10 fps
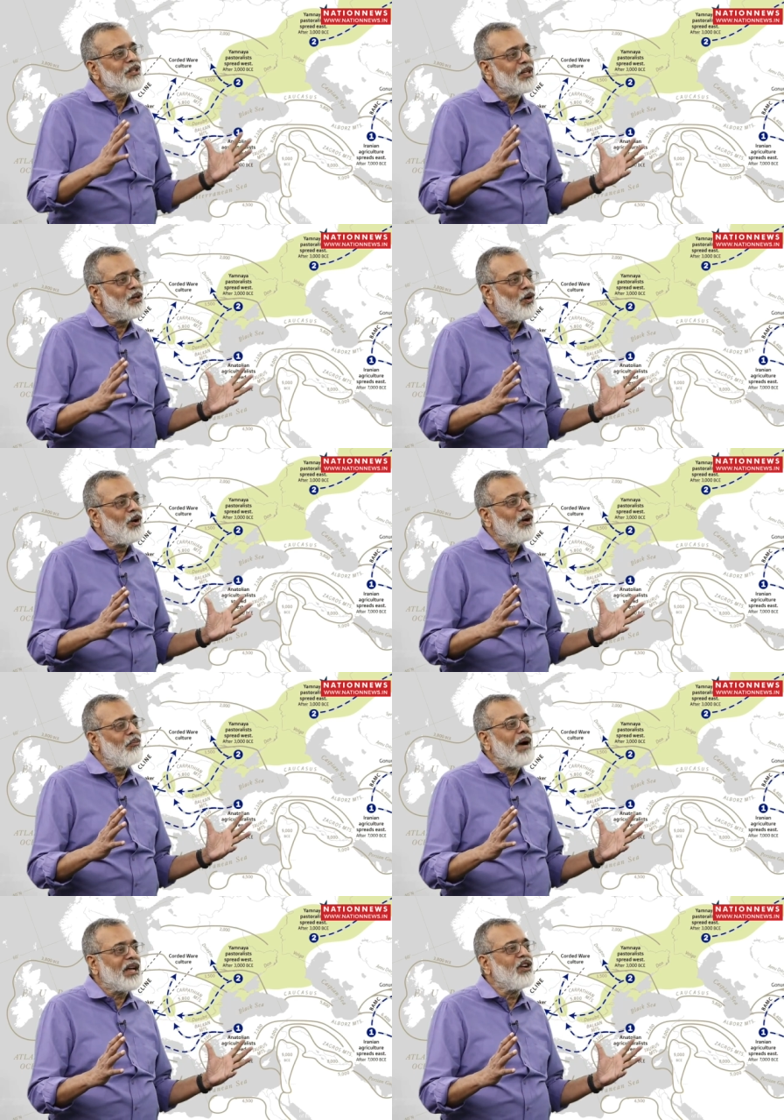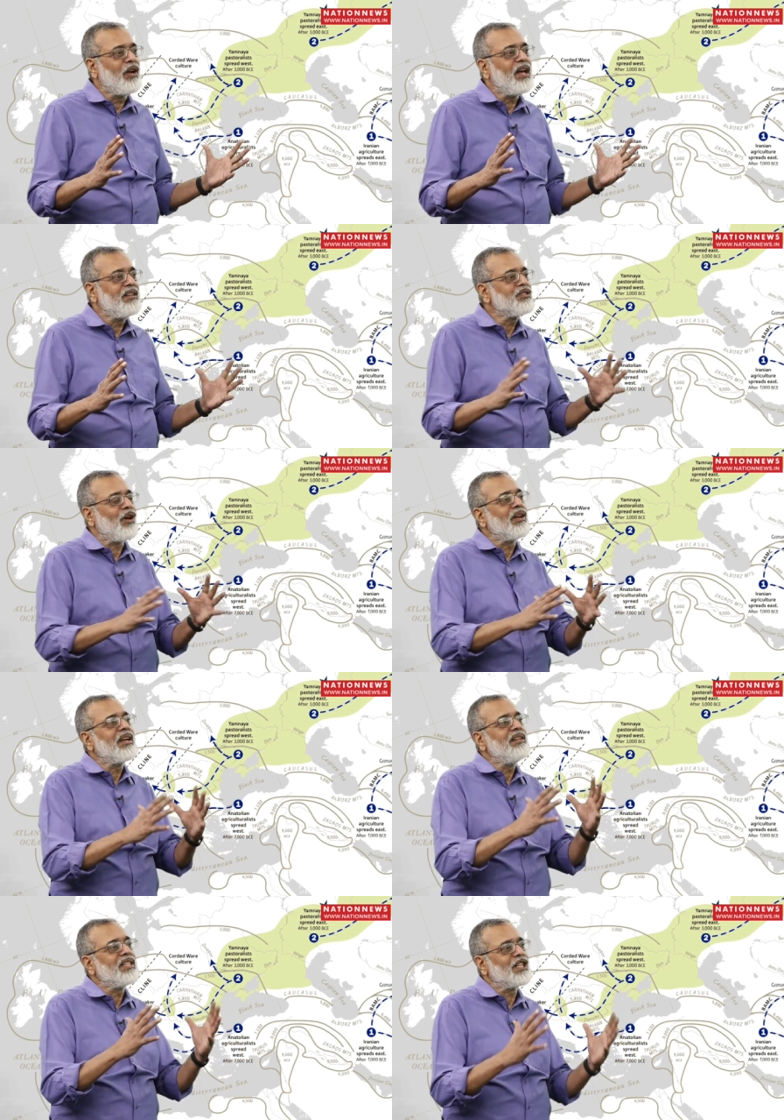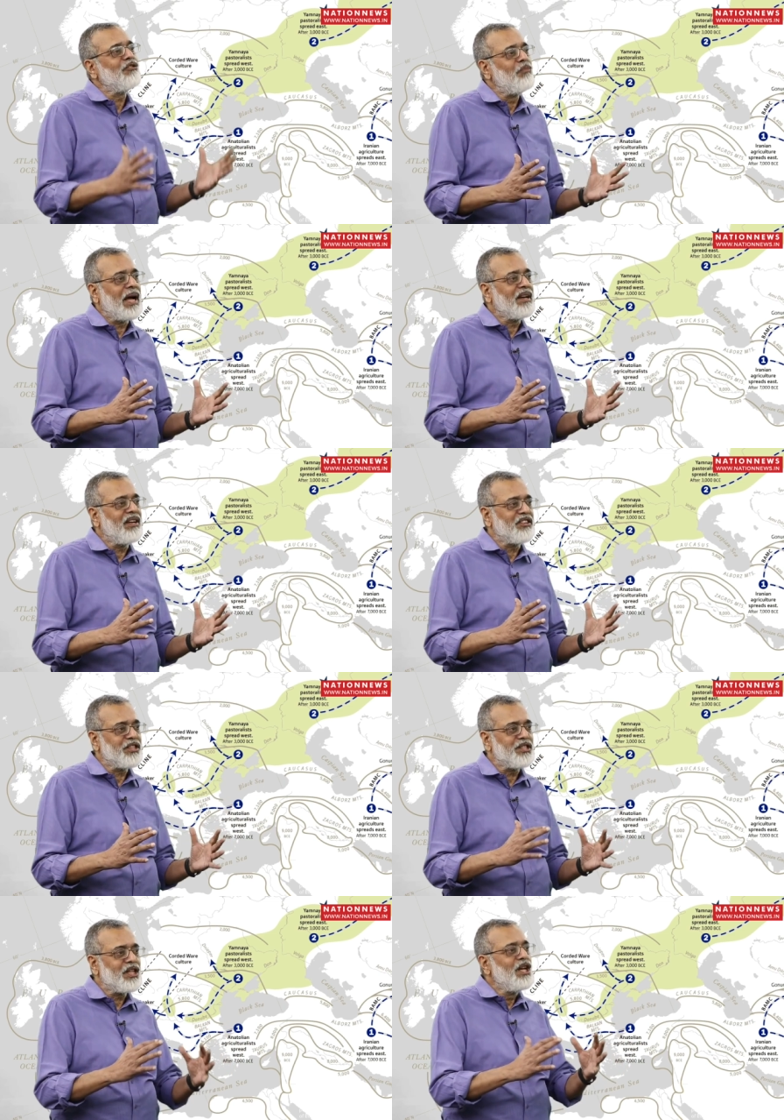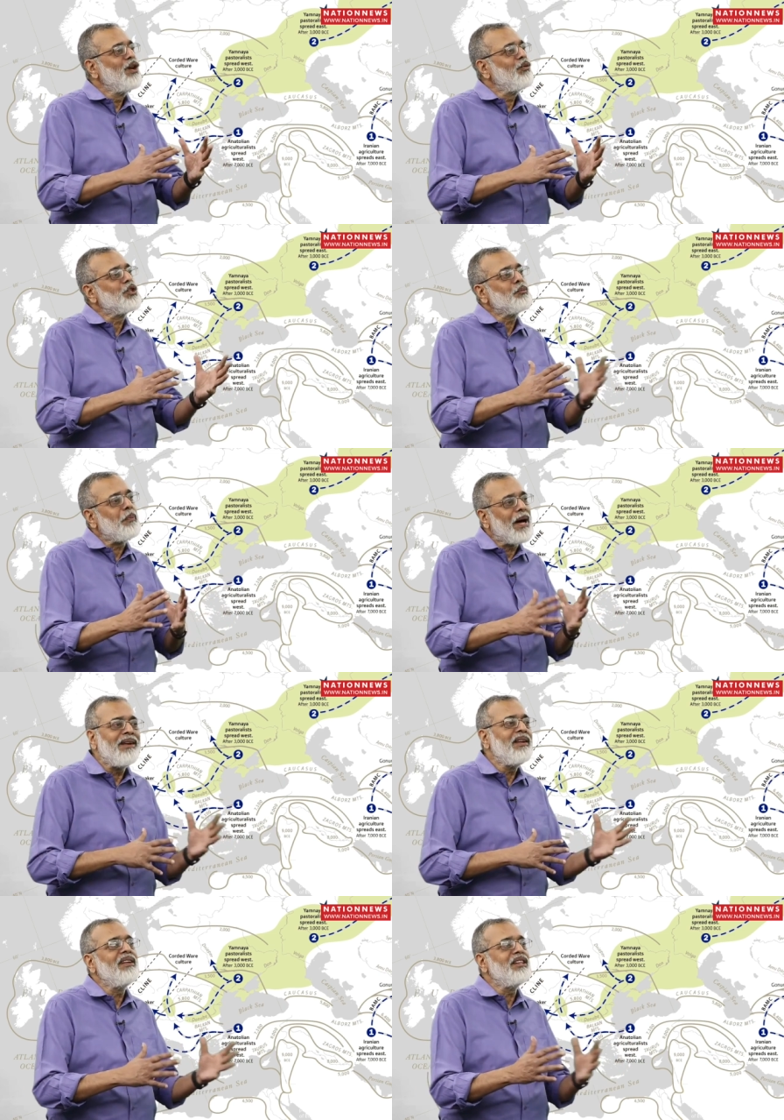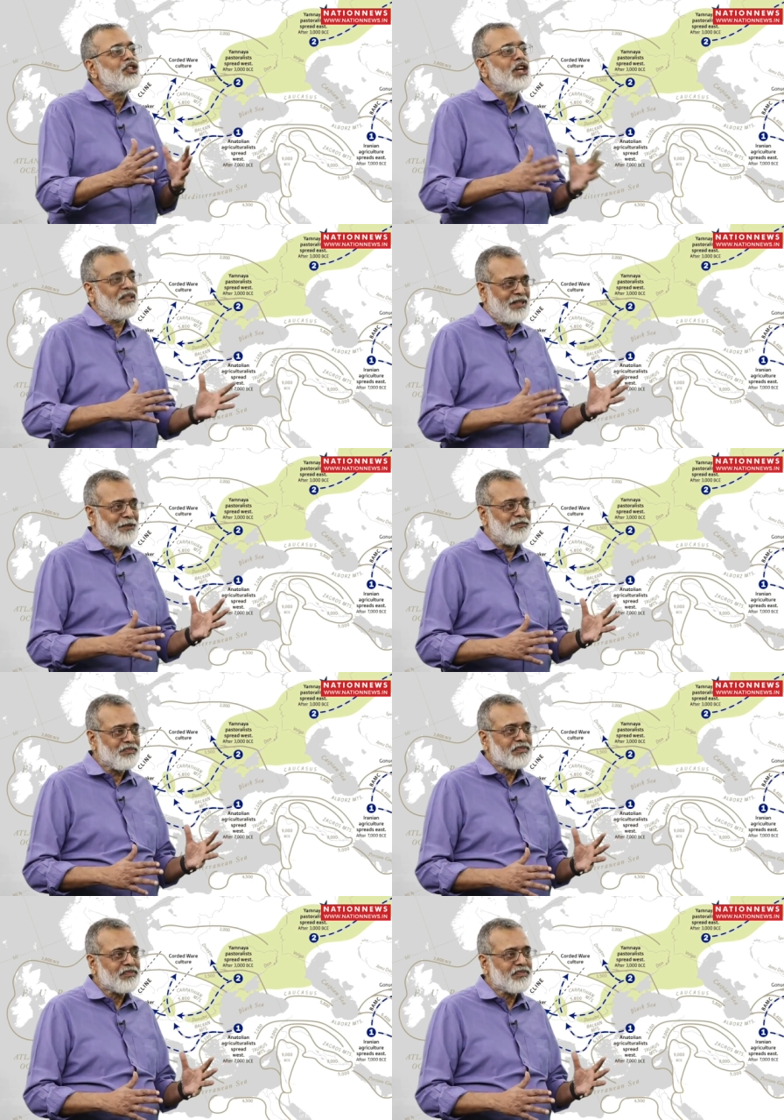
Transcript: you know, migra- historical set of migrations which parallel each other.